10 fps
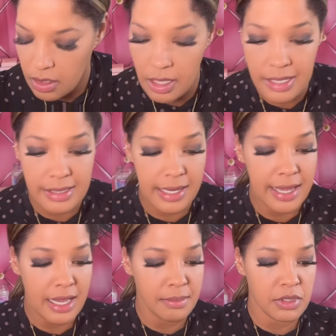And today
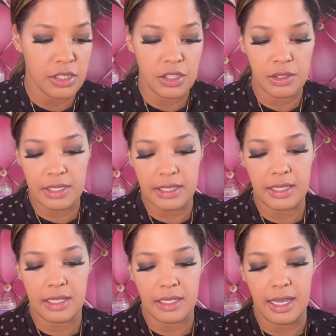I'm just using
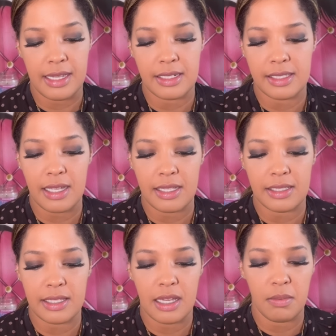the
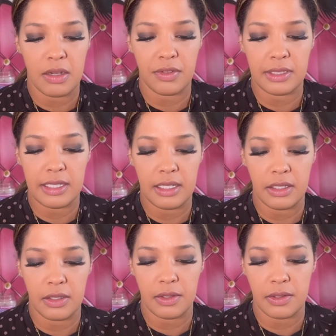Anastasia Beverly
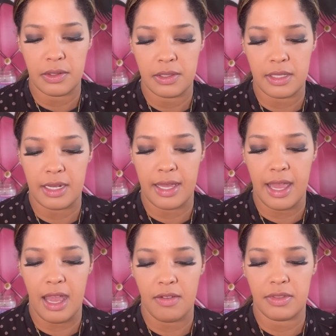Hills and I
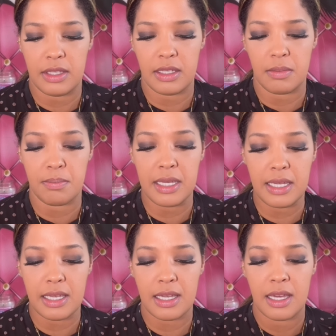have the
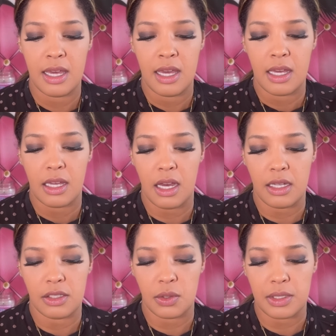Mink
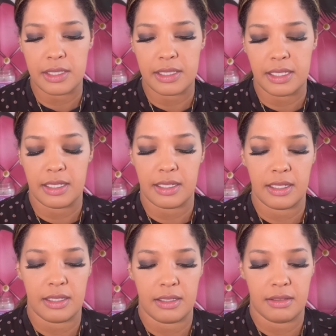Contour Stick.
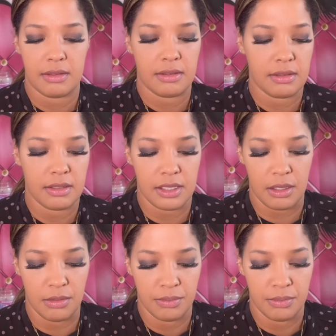So, I'm